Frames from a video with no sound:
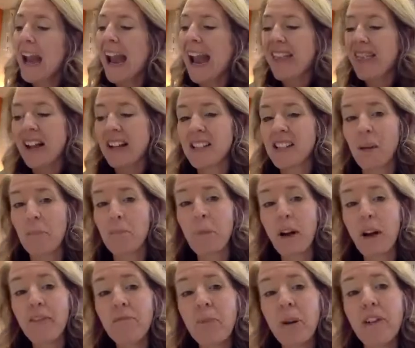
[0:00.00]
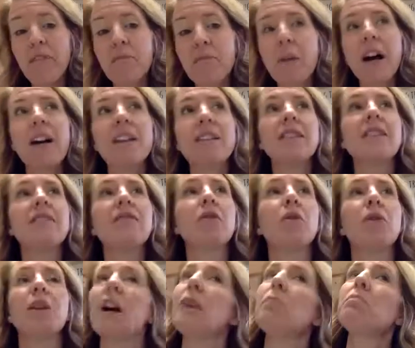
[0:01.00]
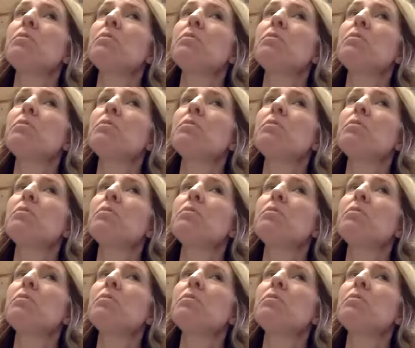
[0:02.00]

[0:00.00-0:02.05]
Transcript: And that's a puff, puff, positive going